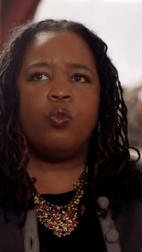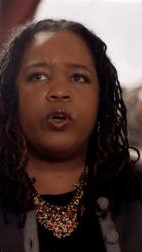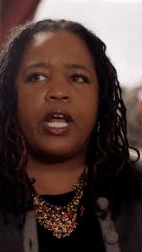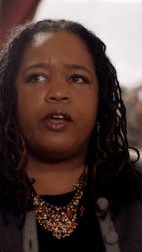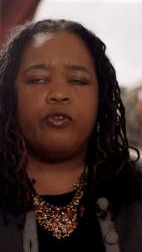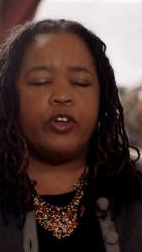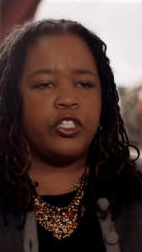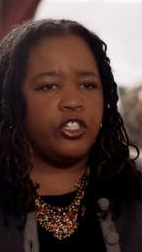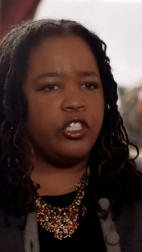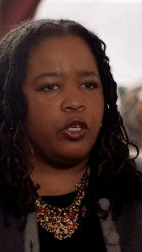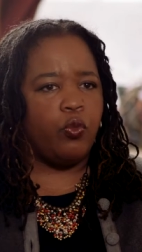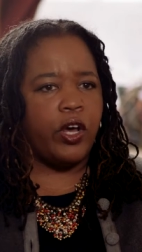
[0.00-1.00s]
What I
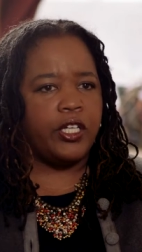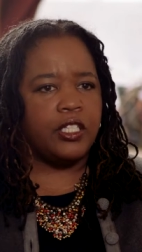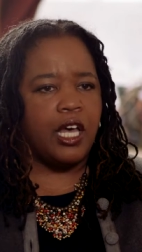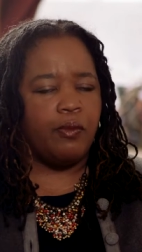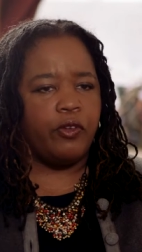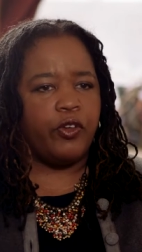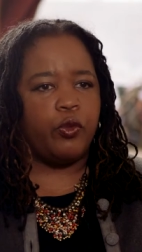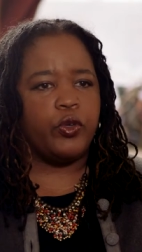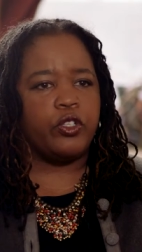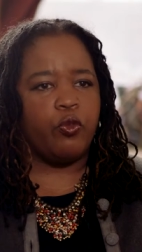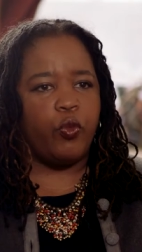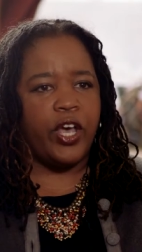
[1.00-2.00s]
originally wanted to come of it
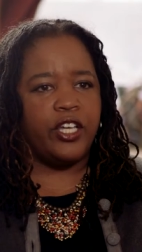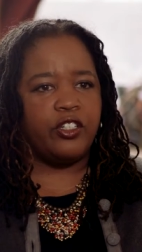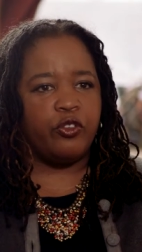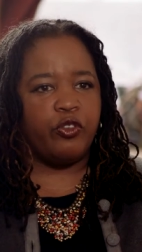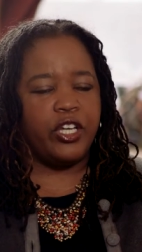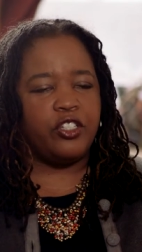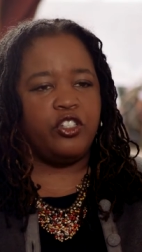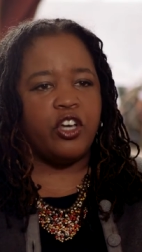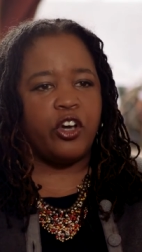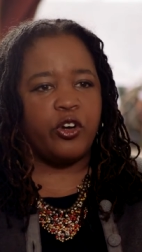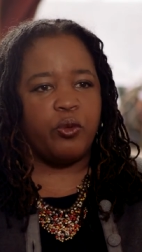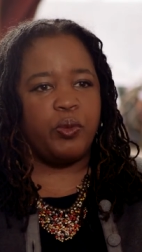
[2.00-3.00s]
was a way to reach
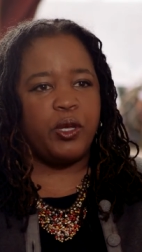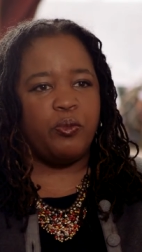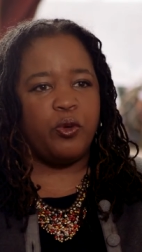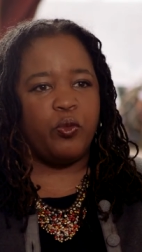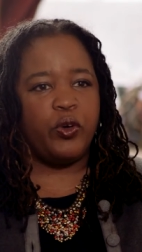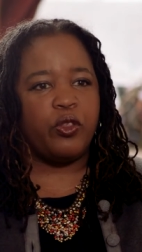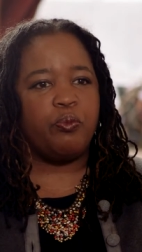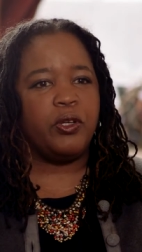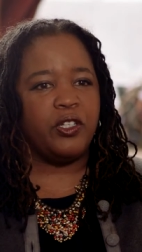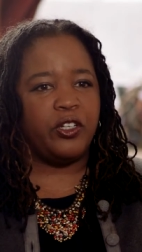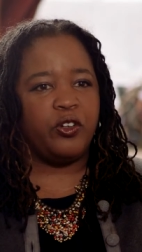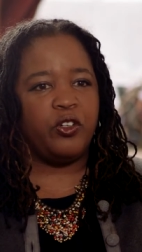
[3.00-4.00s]
younger people with
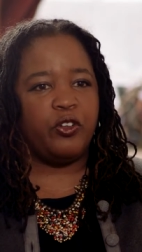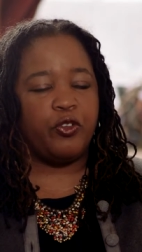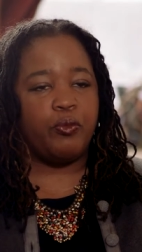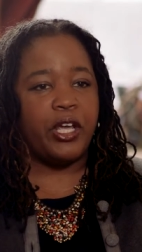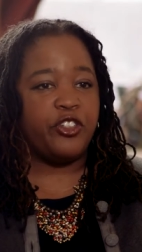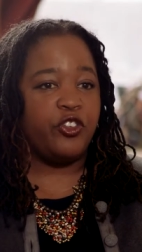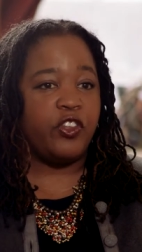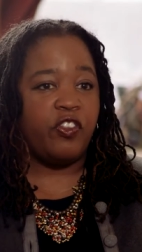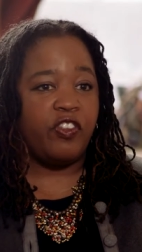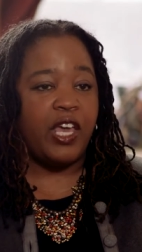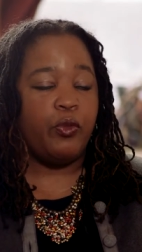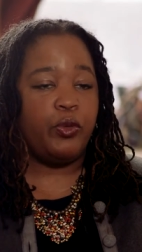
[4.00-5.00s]
political information
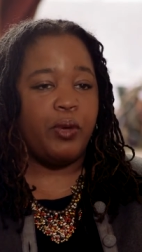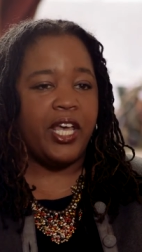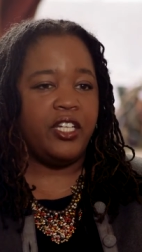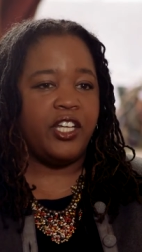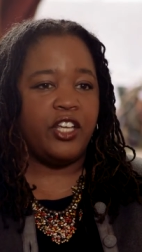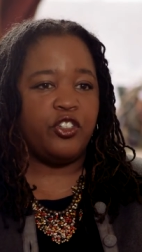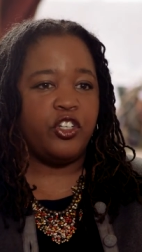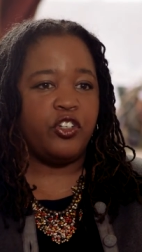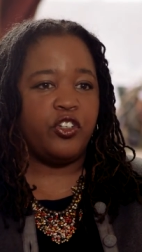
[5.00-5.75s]
that they would pay attention